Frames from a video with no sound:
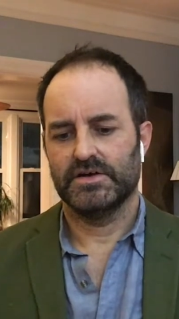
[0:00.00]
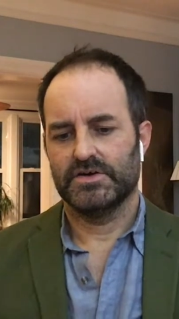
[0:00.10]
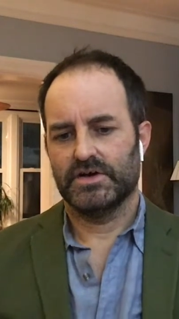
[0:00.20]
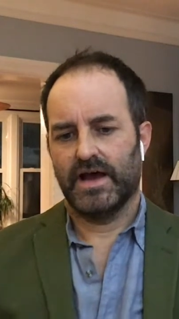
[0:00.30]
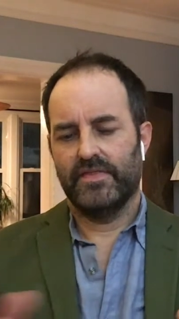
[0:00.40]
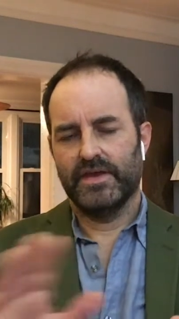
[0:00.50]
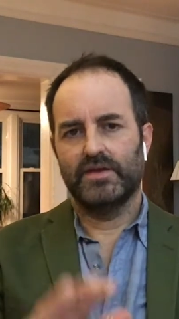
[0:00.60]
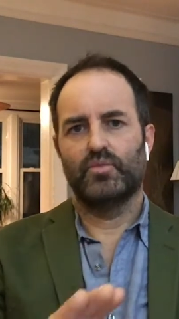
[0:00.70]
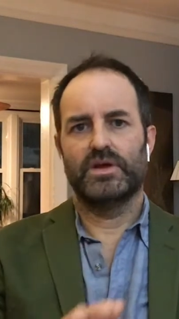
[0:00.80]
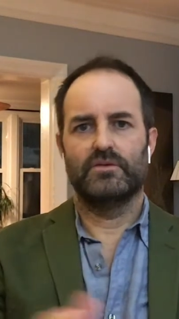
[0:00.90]
And then
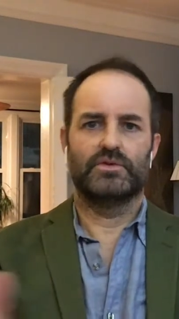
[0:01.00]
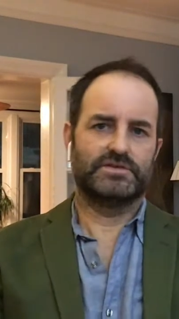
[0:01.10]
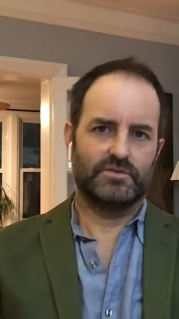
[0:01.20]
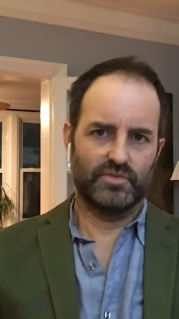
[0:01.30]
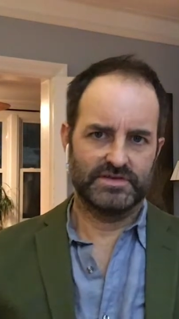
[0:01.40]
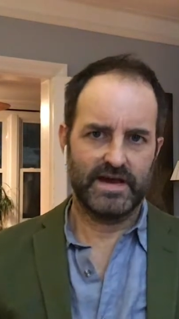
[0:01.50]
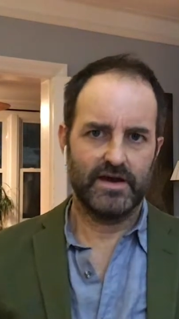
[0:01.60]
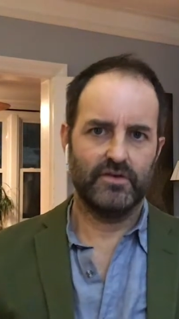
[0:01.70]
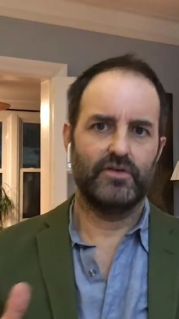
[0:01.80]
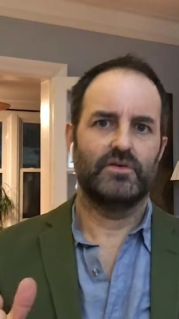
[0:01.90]
once it was out,
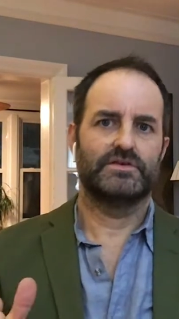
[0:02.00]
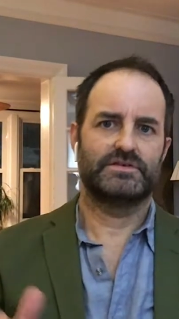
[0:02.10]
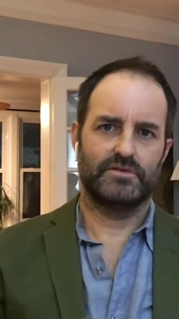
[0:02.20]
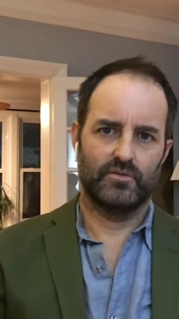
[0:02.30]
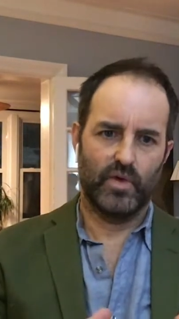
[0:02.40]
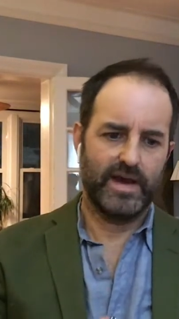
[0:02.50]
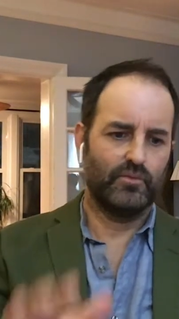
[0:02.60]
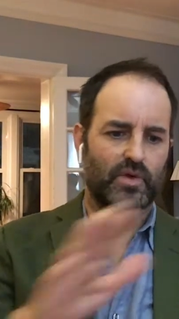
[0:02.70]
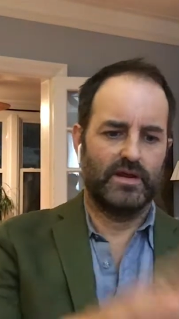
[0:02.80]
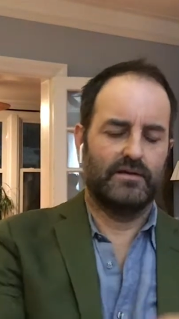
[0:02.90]
still wet,
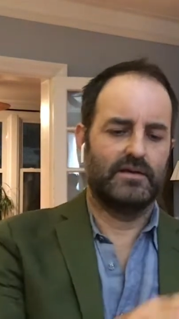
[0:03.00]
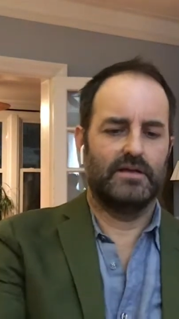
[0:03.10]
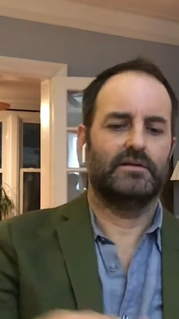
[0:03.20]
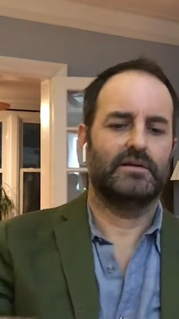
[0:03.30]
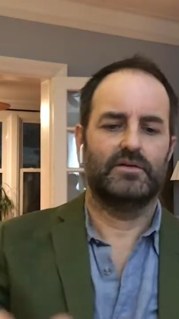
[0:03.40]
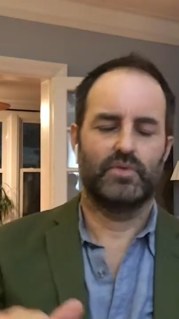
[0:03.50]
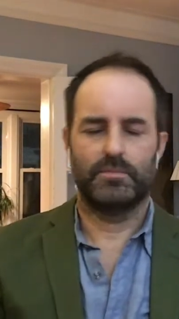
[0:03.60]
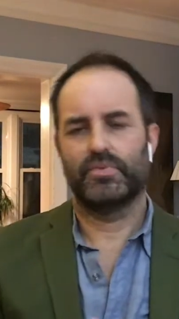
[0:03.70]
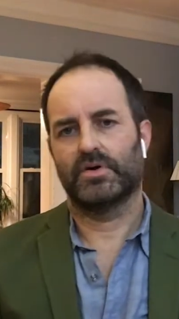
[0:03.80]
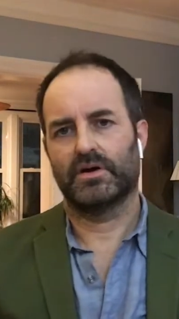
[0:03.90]
we gilded it, we put
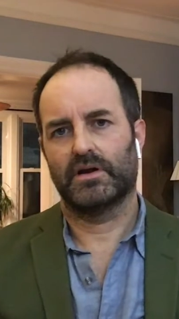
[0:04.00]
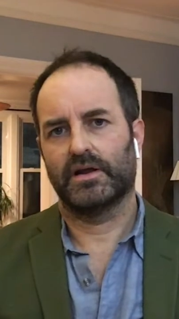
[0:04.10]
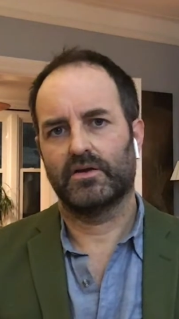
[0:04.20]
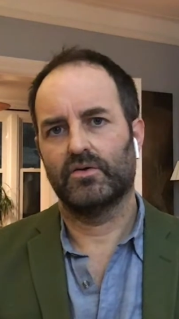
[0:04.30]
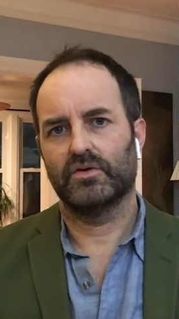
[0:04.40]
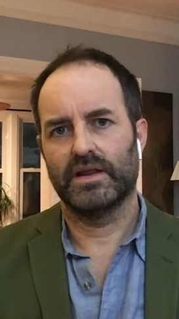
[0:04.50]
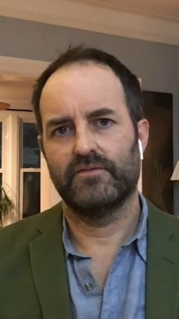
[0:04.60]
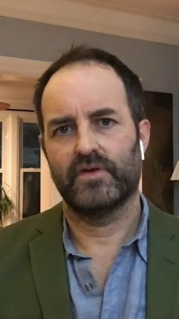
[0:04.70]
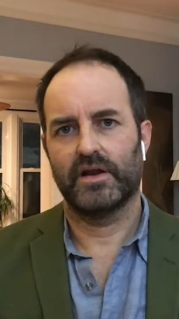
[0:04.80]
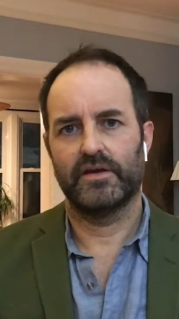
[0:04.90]
our gold leaf
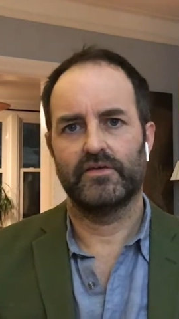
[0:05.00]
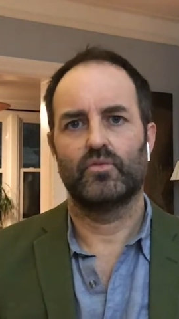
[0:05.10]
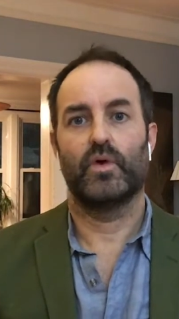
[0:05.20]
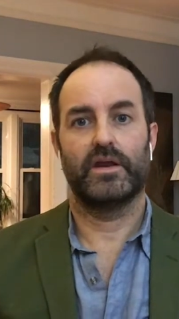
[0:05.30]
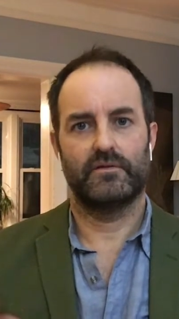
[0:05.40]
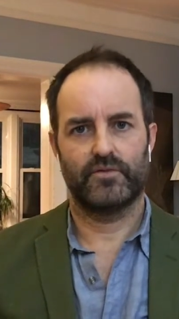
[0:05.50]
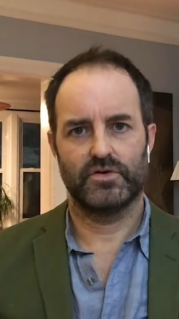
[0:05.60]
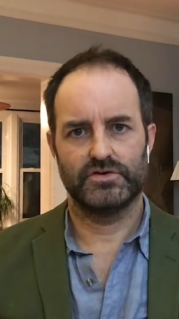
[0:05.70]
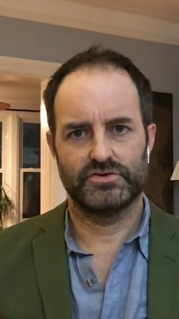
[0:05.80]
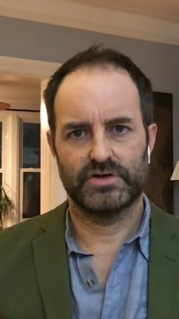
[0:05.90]
on it, waited for it to
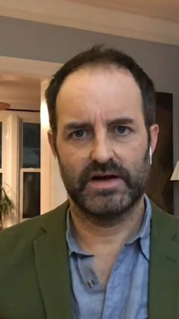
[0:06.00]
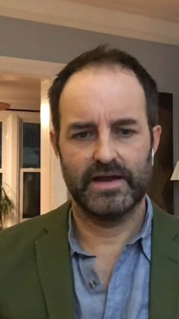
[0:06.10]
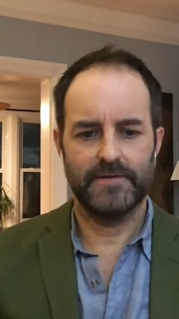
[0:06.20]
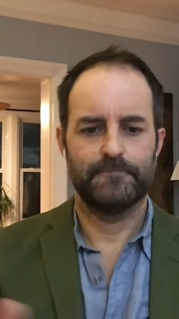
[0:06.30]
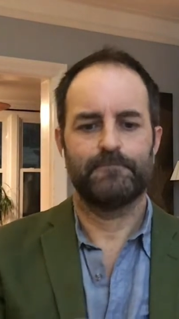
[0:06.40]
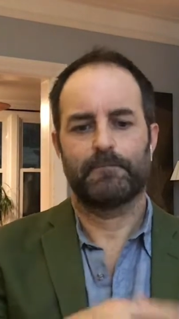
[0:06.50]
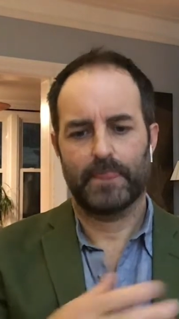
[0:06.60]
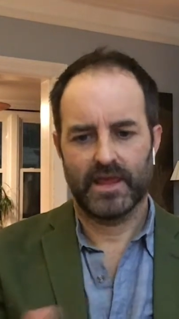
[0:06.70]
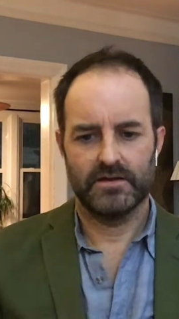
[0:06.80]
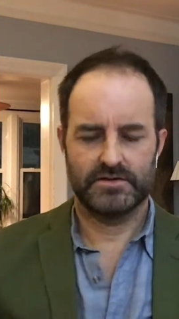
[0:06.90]
dry,
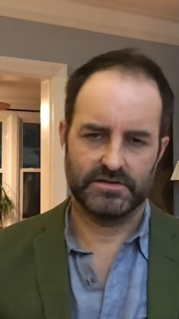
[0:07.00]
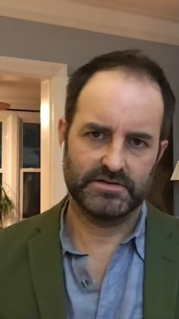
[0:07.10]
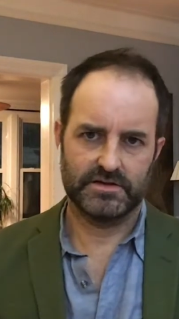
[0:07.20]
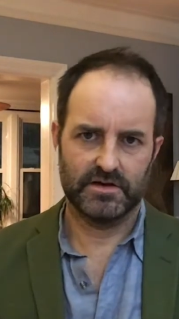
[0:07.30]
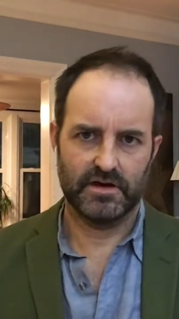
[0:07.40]
dusted it off.